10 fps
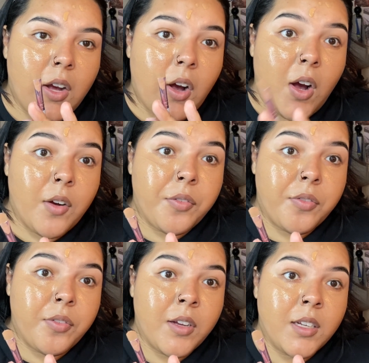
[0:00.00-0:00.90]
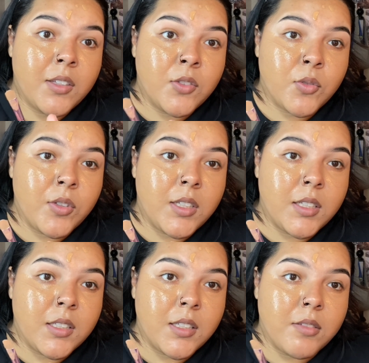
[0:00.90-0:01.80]
off screen
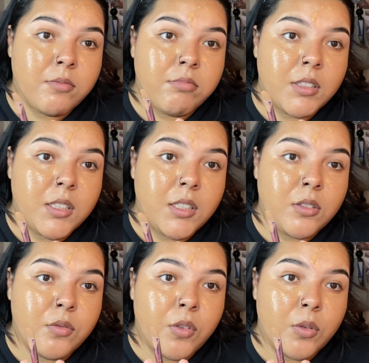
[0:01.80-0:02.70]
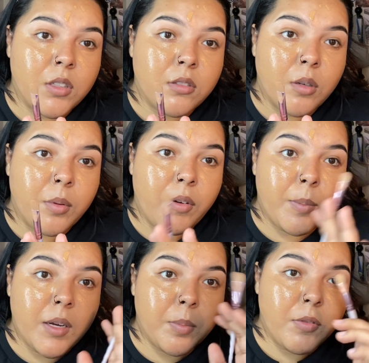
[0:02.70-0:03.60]
because I really need to focus. So I'll be right
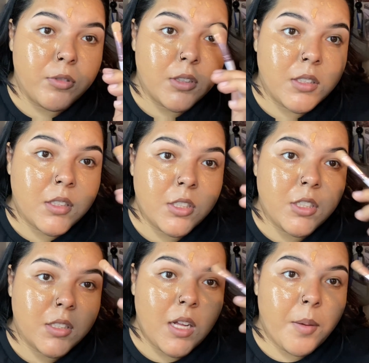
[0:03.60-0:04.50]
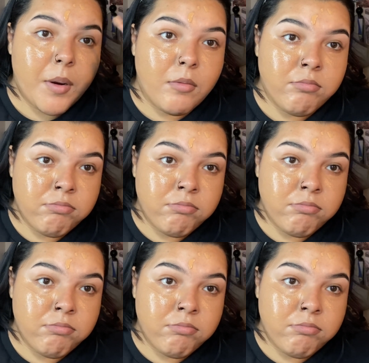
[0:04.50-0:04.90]
back before this touches the eyebrow.